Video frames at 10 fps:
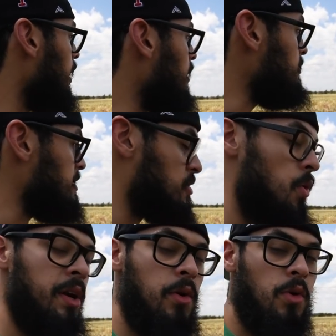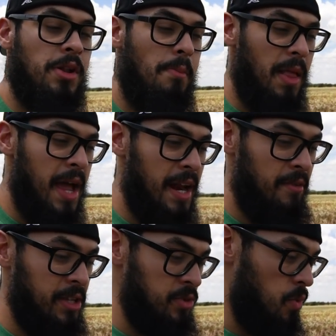everything's going according to plan.
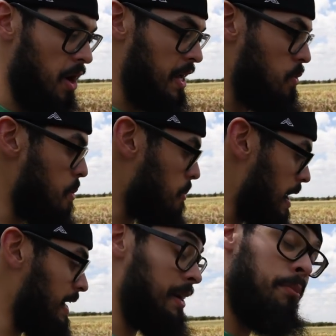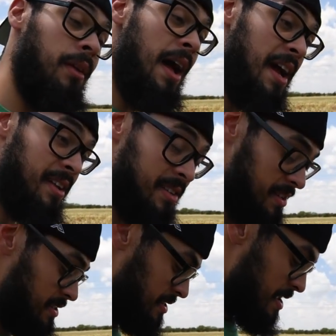Everything's working. We're buying
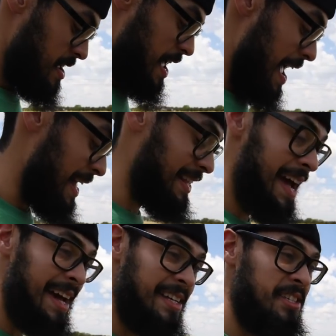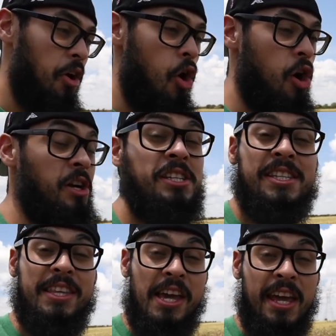appliances, and that is the
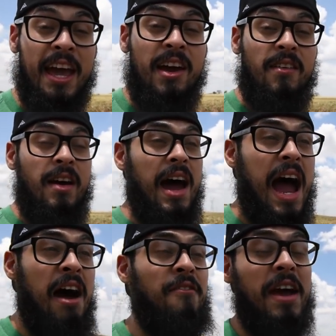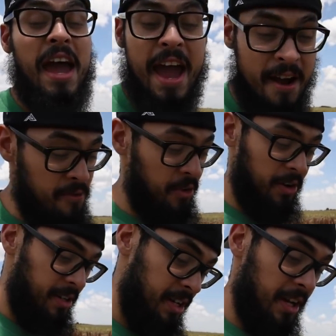hardest thing I've
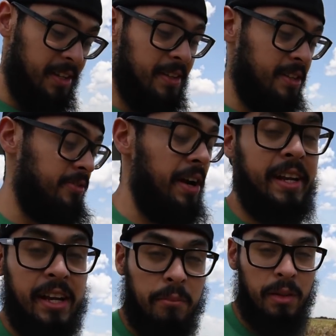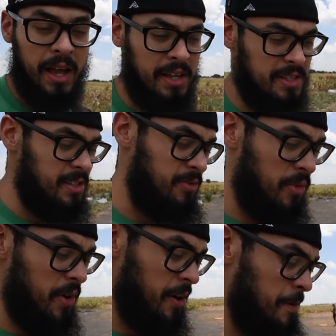ever done is finding appliances
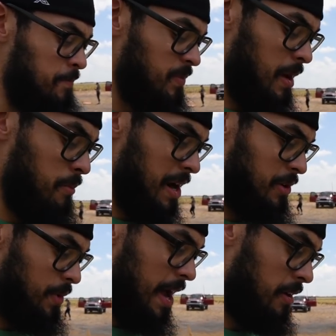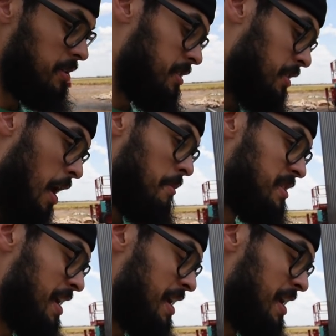for a brand new house. You know what I'm